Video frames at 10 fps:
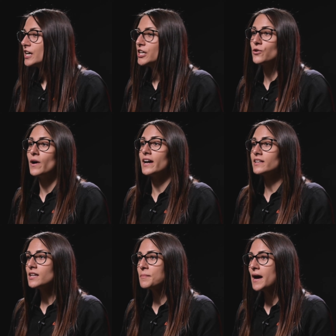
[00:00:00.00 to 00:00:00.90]
you
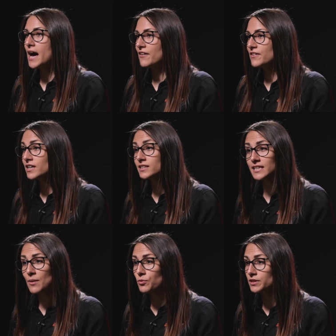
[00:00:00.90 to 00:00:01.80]
end up having a
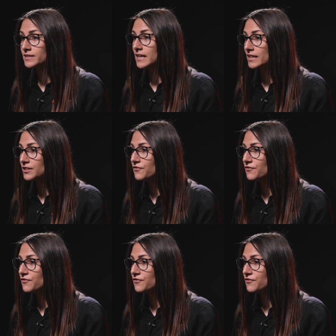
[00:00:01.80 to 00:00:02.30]
separate data